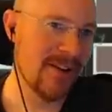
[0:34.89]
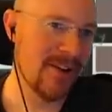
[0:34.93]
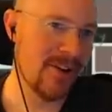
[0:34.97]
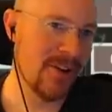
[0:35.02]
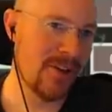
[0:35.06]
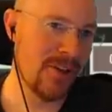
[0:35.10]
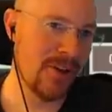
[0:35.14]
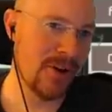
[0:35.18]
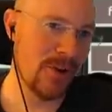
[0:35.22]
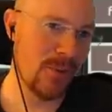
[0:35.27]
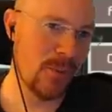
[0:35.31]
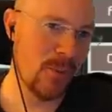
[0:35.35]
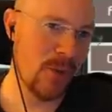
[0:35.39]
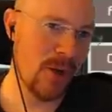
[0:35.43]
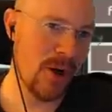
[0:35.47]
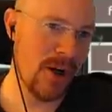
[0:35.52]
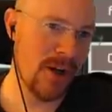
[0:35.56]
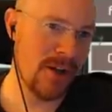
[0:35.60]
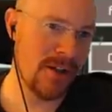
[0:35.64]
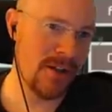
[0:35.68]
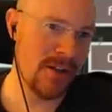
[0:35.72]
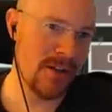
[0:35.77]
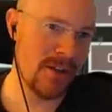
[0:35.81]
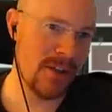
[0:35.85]
The
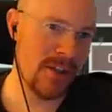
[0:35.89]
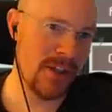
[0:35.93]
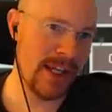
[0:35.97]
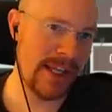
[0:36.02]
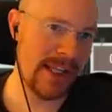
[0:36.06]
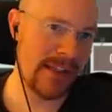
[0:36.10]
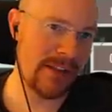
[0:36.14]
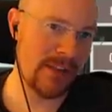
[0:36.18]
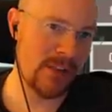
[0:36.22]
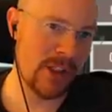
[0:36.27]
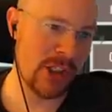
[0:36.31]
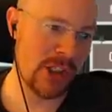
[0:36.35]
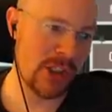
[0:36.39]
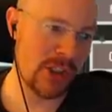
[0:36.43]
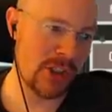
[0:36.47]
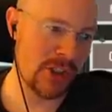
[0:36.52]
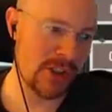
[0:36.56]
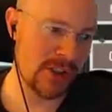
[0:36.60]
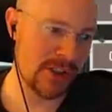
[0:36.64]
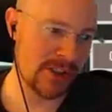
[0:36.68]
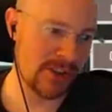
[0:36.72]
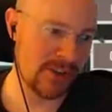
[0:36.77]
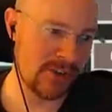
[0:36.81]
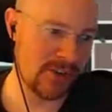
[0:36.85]
one that
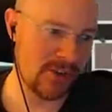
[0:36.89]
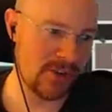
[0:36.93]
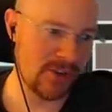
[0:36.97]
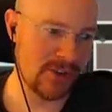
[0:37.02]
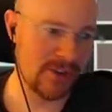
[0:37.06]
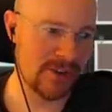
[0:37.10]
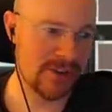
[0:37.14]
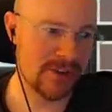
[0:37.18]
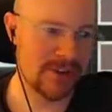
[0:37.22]
longs.